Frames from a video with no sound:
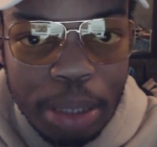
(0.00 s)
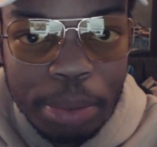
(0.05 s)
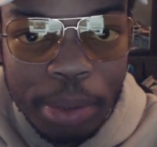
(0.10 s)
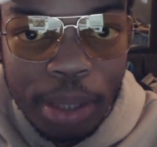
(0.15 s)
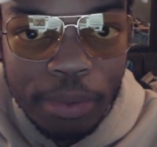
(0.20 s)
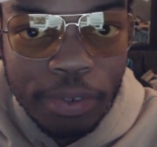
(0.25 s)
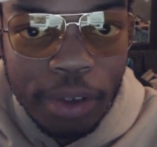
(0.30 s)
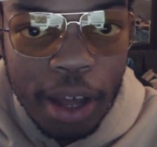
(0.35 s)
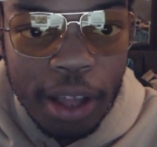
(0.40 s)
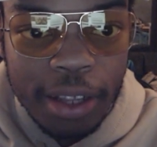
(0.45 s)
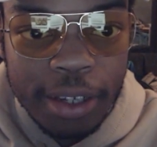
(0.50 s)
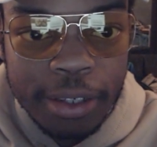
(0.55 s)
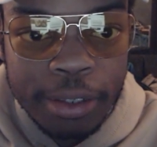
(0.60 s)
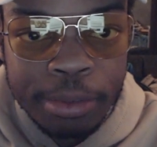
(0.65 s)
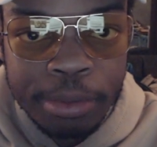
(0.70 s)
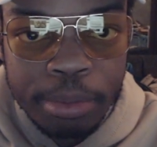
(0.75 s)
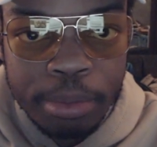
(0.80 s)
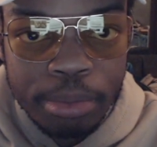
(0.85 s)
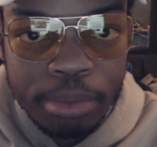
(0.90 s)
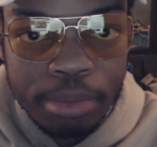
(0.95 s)
people of
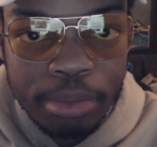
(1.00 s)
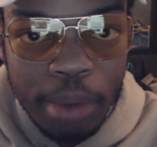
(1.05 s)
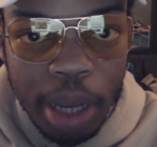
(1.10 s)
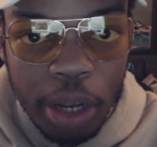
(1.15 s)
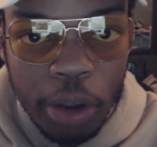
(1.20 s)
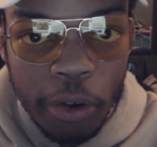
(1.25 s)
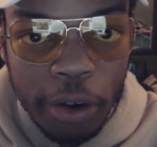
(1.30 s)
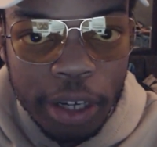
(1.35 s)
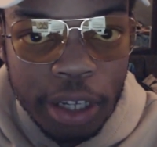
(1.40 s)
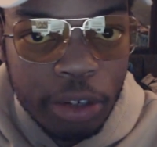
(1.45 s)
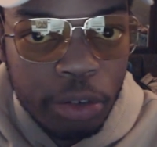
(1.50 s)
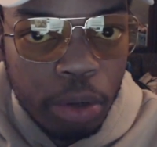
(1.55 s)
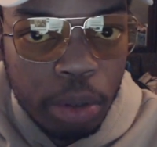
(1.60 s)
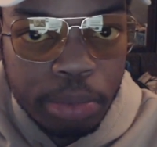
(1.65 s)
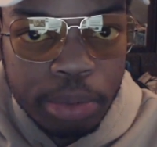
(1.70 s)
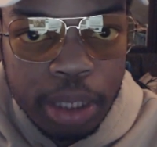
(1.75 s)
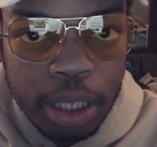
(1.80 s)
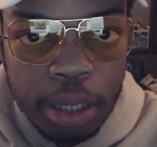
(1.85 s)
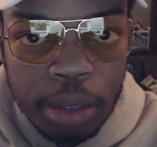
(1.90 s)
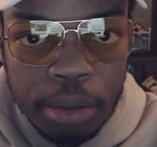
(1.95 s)
color, minority
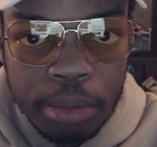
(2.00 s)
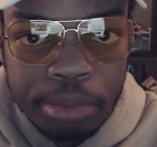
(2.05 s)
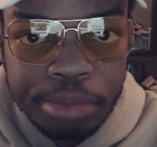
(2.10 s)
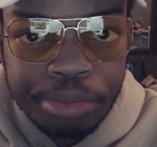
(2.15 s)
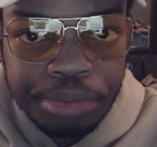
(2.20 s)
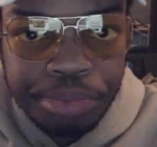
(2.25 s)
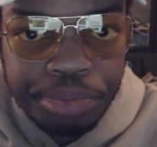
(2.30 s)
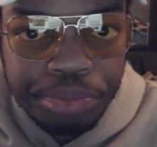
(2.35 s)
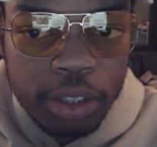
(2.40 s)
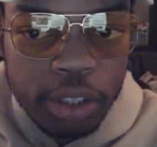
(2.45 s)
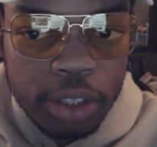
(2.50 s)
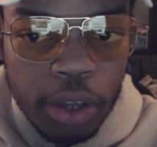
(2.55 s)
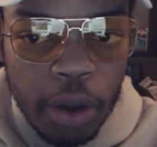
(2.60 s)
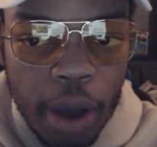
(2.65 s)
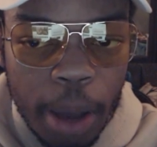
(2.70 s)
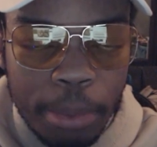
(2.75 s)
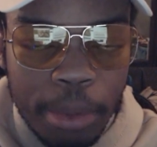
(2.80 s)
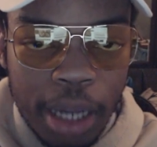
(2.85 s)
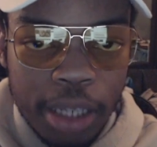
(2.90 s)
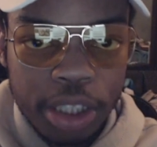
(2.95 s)
groups.
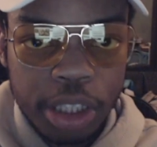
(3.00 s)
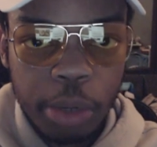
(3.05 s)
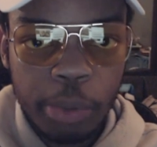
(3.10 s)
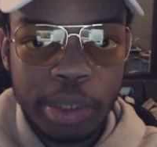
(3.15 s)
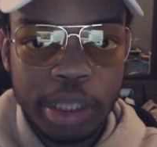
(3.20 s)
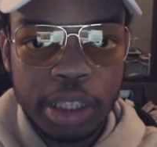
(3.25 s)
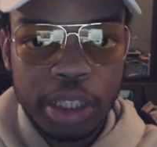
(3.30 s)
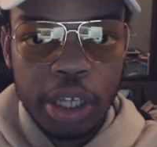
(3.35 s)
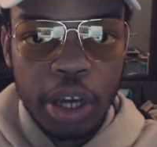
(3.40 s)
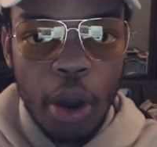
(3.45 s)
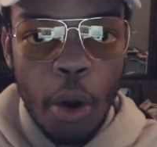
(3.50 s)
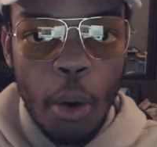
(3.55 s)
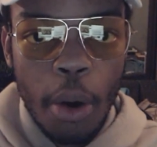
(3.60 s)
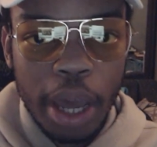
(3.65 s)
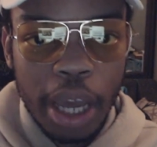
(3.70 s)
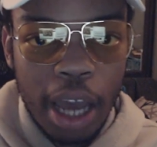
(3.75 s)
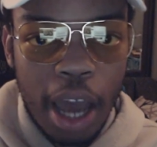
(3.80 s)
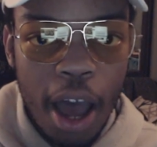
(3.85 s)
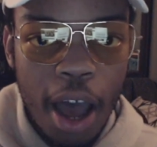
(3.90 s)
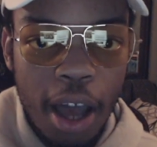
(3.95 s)
So I'm not sure what's
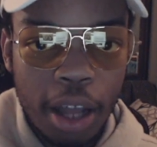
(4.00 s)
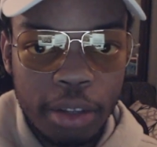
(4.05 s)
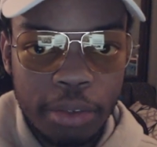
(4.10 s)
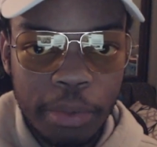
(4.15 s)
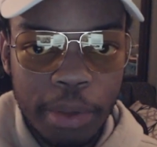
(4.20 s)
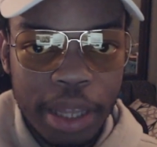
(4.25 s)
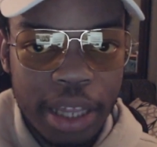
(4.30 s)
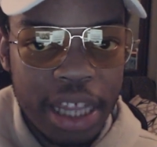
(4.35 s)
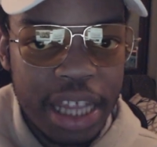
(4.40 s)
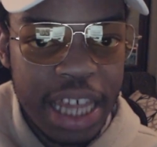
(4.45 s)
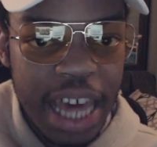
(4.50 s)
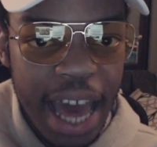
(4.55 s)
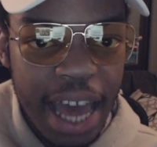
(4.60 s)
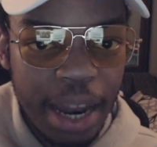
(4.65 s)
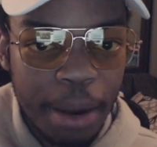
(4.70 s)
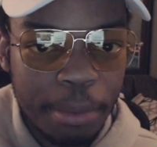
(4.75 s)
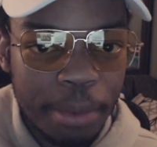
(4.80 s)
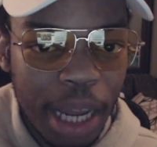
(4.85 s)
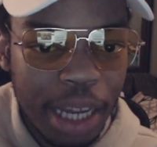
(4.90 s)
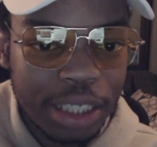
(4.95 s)
going on with
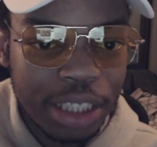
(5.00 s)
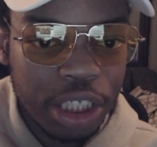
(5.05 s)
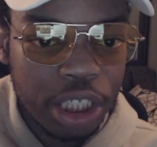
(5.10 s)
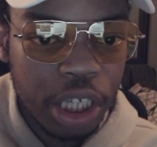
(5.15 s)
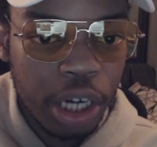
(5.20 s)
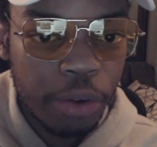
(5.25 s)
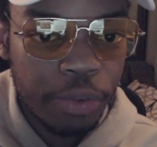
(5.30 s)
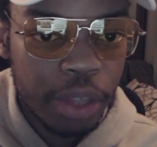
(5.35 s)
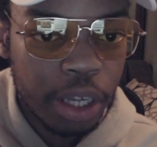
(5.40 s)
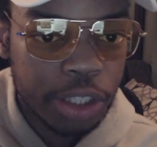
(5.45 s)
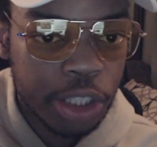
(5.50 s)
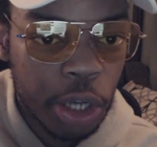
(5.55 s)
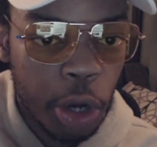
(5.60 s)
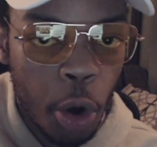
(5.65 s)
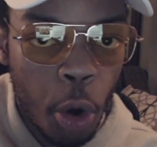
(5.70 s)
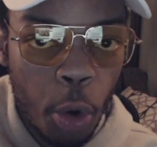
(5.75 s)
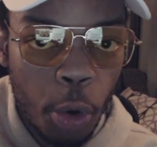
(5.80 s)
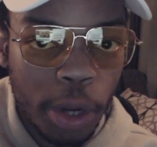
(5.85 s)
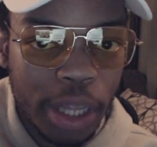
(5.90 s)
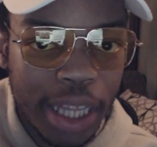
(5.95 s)
that. I'm not sure if there's
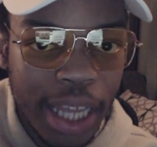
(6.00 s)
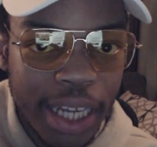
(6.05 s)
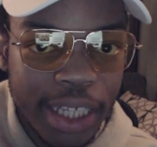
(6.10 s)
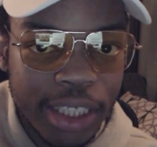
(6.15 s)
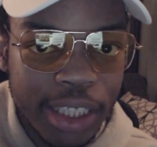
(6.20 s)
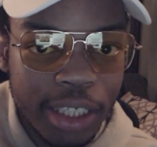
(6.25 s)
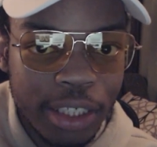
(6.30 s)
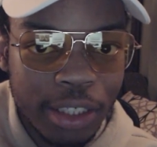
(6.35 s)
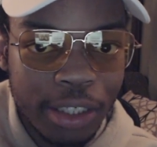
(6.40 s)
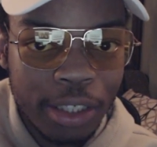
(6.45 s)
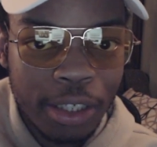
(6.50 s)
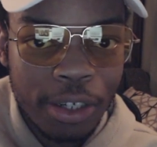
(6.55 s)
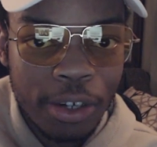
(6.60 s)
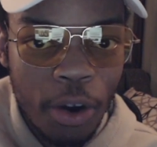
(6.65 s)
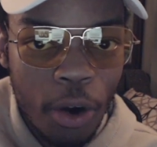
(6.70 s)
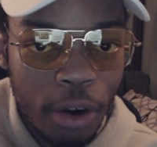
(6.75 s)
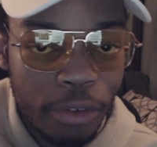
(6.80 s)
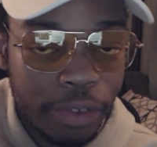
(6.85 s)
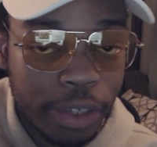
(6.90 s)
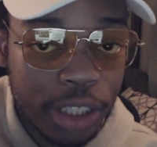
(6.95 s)
a correlation
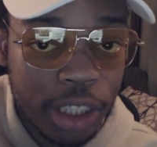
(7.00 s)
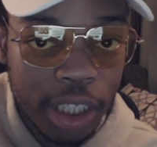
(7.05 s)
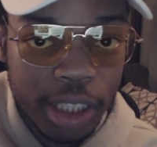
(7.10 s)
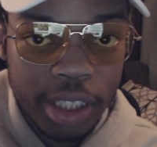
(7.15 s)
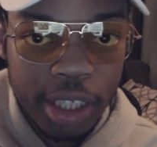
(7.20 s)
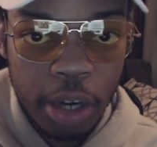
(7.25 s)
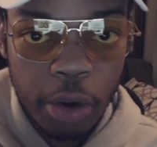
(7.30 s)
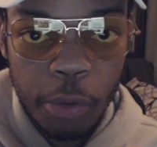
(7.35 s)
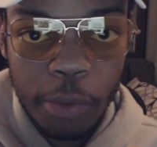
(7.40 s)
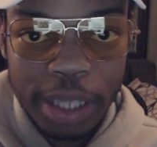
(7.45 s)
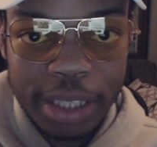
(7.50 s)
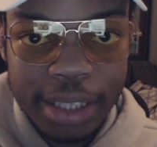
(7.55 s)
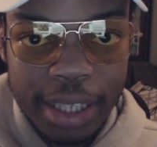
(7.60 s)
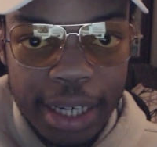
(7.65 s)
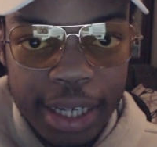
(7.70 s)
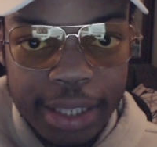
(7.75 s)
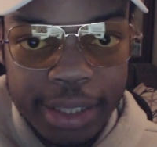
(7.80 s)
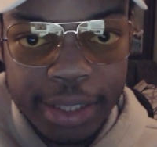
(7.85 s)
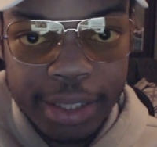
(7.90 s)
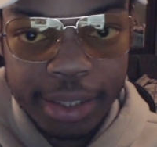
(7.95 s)
or if it's just a
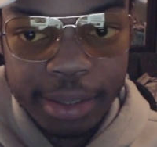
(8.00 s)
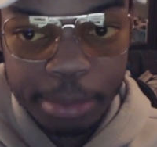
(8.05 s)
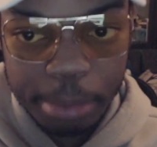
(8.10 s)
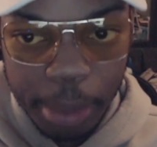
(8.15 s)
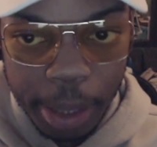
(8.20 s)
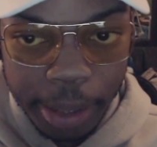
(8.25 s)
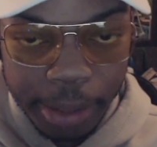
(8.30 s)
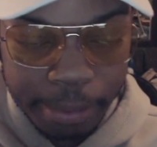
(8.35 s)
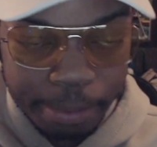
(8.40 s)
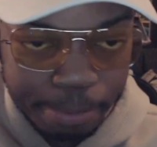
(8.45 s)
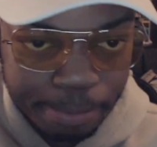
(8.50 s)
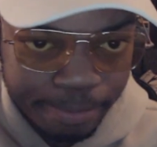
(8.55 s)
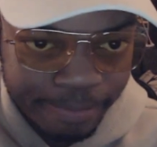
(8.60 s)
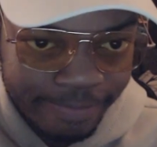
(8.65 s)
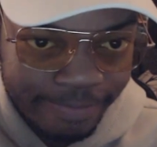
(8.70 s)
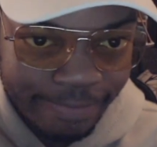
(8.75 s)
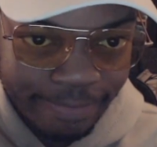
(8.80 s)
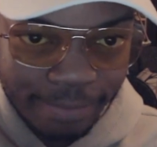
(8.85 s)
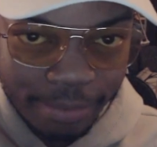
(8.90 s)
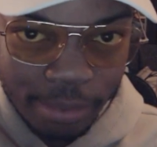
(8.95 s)
coincidence. But
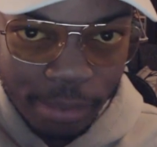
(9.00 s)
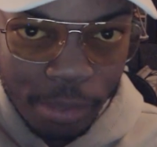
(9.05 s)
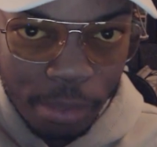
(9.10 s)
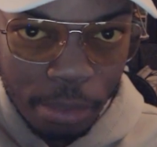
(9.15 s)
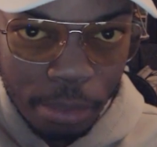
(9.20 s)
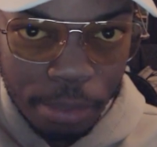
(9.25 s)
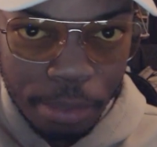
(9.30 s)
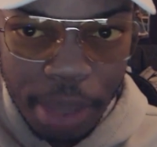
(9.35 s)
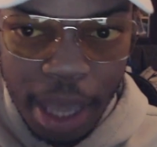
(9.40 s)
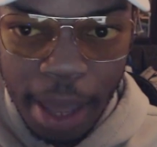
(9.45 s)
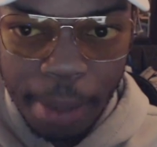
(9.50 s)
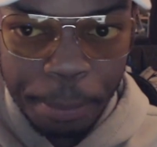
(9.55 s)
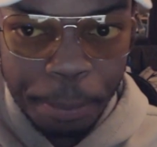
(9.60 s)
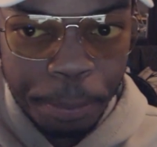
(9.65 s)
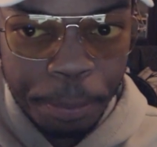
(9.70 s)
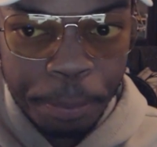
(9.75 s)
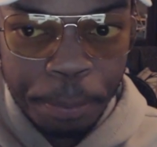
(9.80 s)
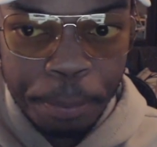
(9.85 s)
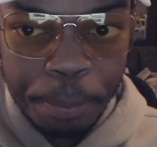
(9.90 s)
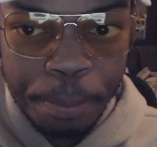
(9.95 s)
yeah,
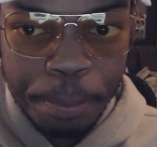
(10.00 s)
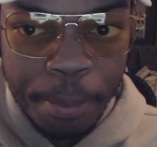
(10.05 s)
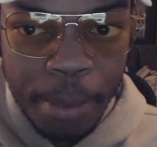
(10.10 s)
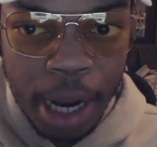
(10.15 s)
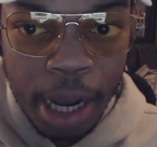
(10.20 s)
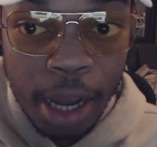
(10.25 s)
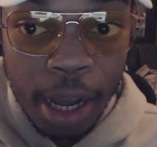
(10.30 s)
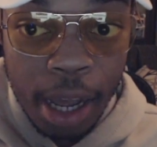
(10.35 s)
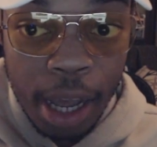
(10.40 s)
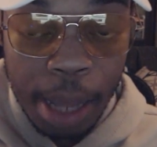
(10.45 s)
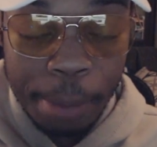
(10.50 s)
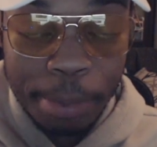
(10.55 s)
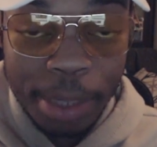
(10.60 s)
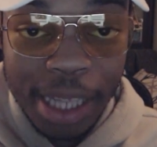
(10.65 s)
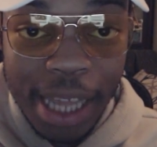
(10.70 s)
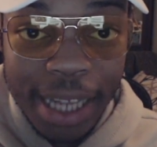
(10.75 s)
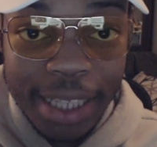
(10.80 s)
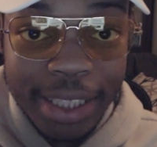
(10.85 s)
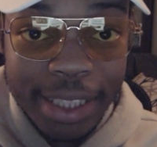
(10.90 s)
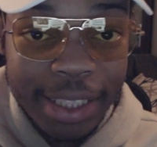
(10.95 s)

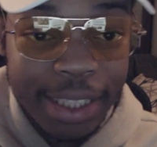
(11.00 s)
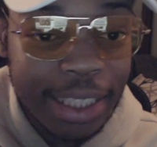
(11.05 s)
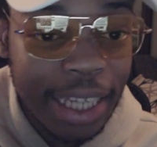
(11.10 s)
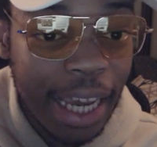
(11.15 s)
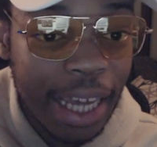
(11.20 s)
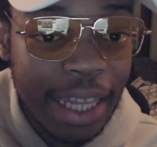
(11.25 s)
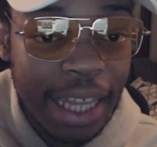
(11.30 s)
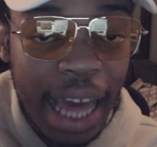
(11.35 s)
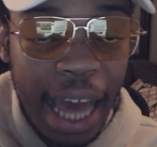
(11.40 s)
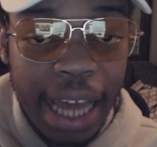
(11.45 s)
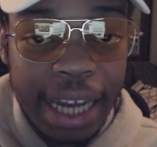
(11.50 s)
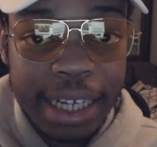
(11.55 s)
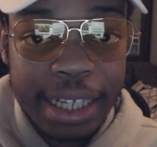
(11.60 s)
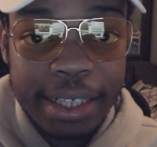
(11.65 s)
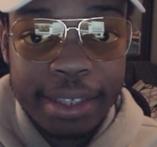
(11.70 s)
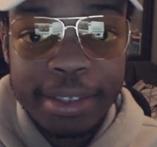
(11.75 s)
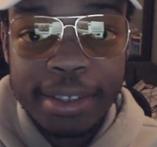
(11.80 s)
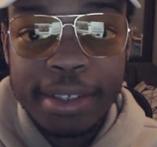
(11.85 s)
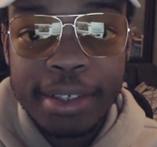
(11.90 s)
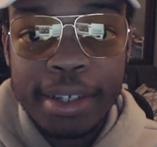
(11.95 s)
I'm glad to say that
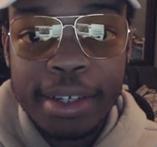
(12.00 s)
